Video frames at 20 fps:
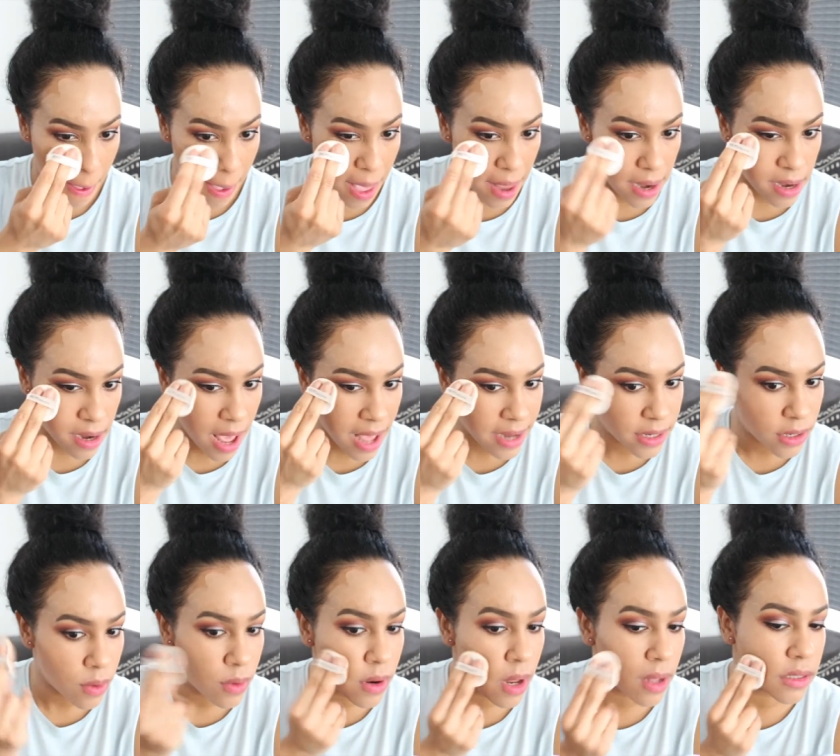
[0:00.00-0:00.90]
And I
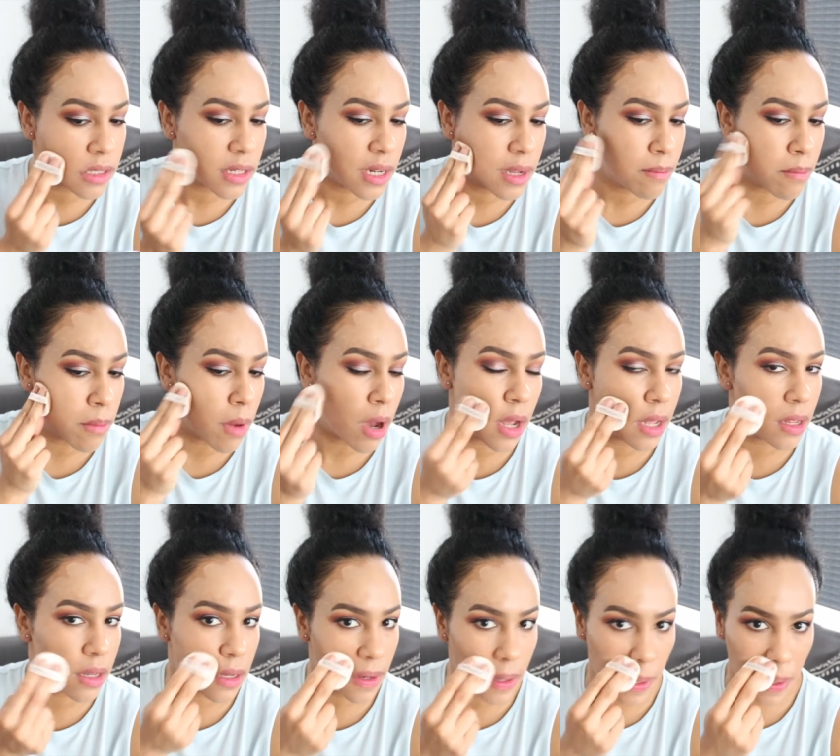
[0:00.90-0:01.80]
don't actually
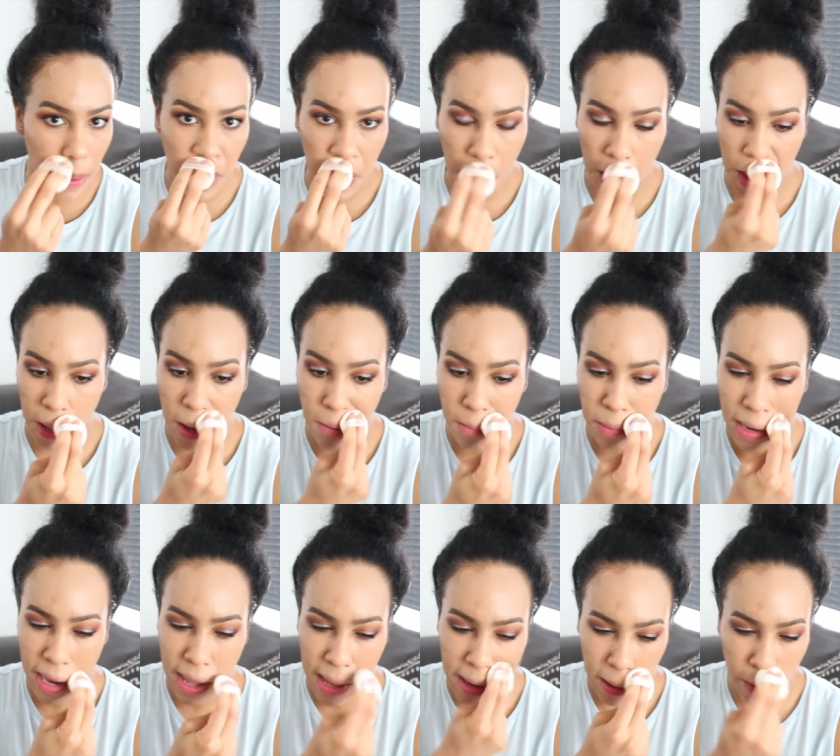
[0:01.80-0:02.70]
mind like
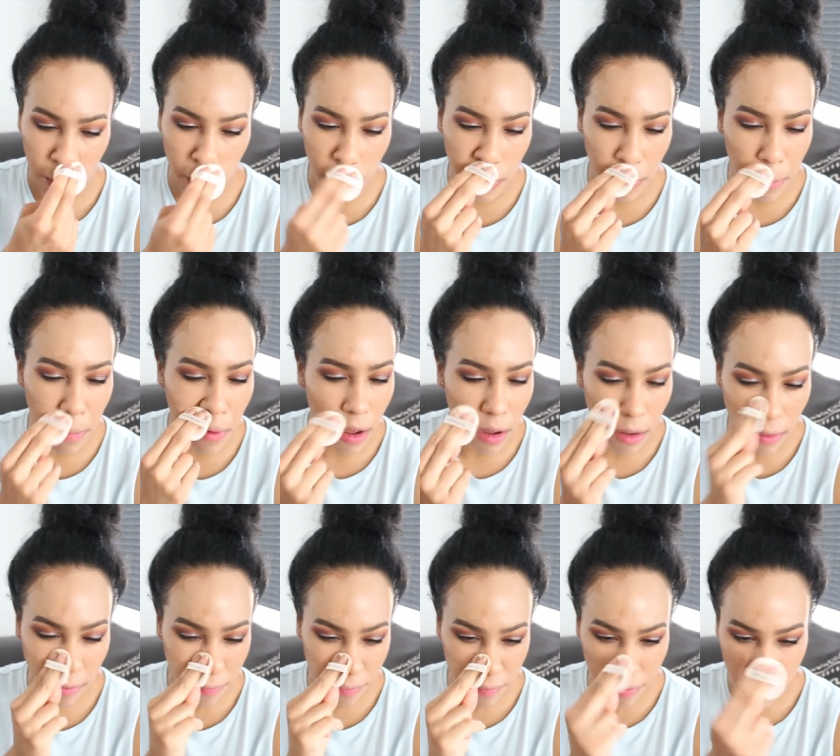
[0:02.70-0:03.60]
applying it with the
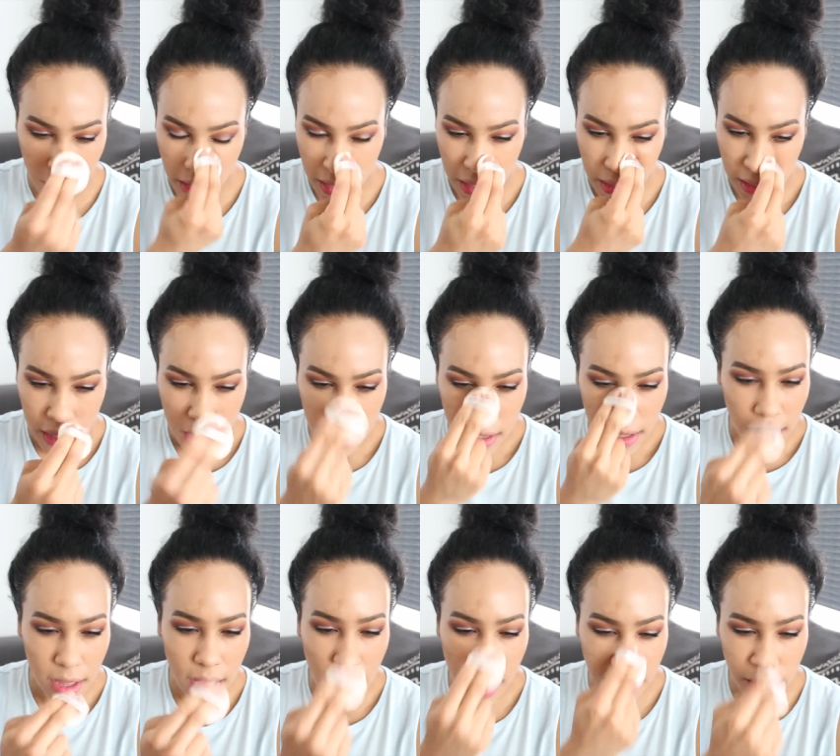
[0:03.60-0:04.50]
puff.
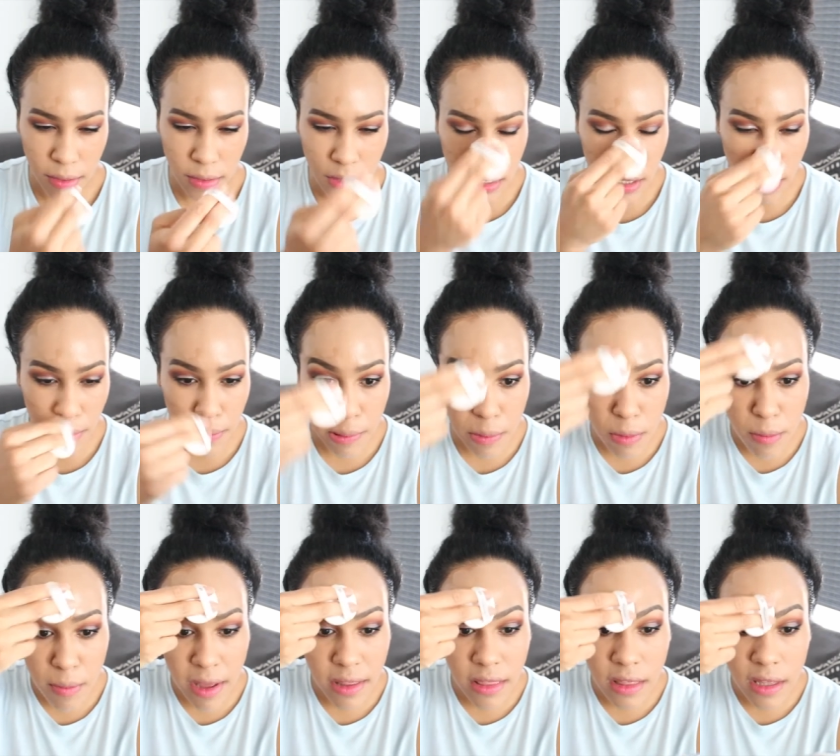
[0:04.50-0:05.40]
I know some
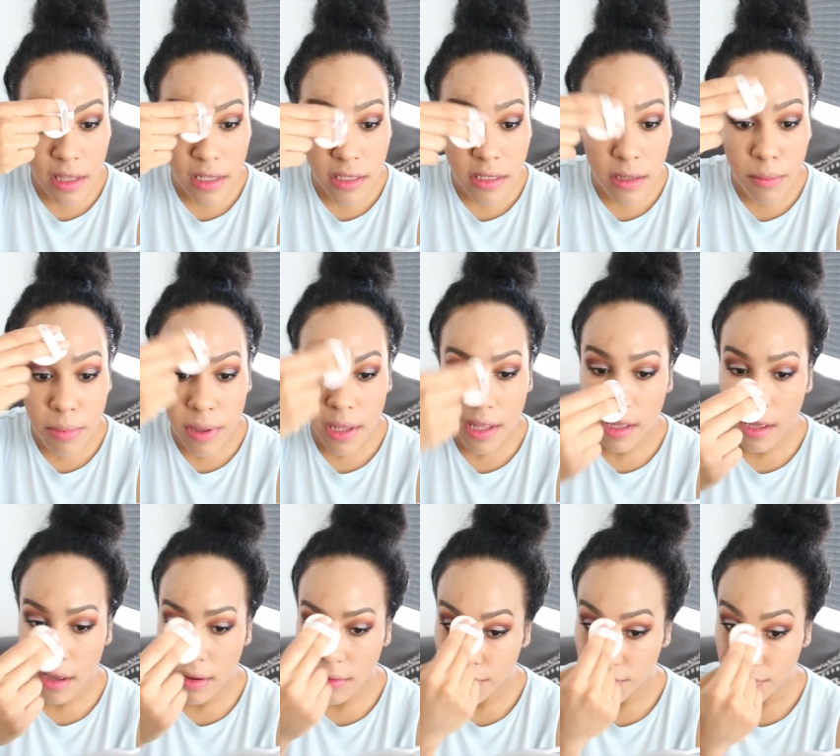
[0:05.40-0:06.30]
people might think it's a bit
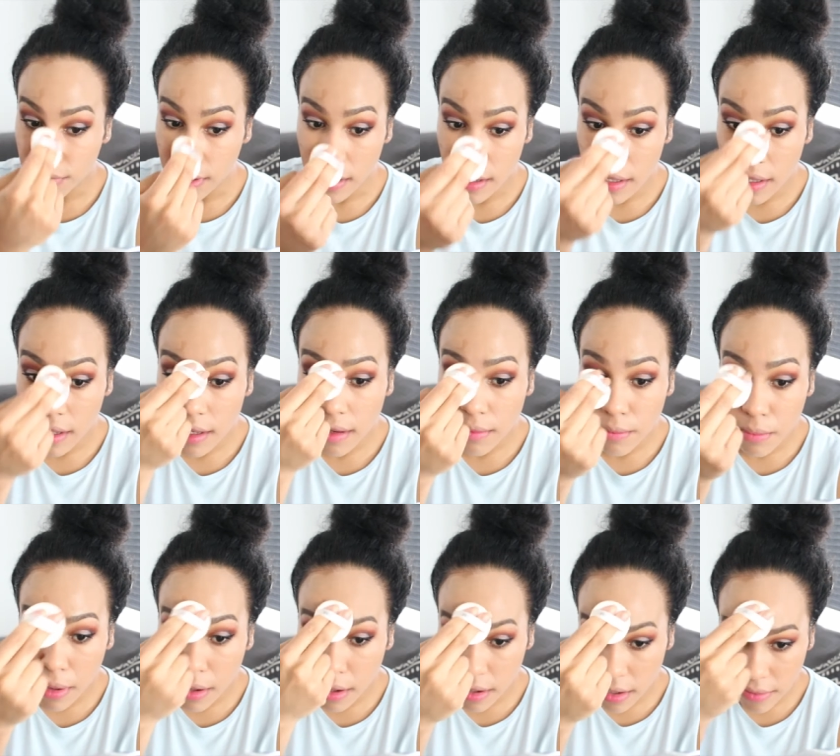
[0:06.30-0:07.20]
inconvenient,
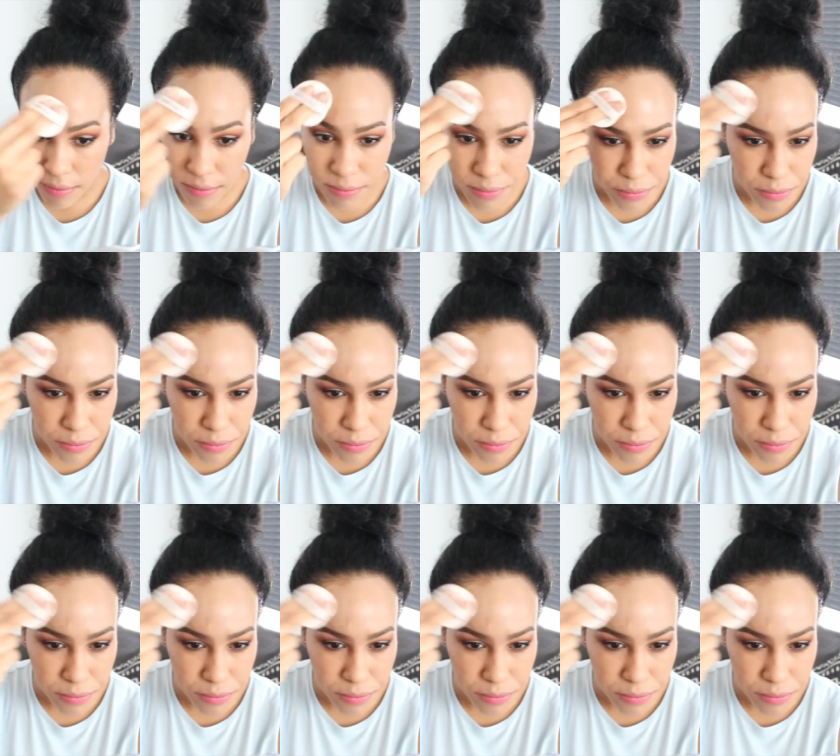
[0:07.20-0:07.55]
but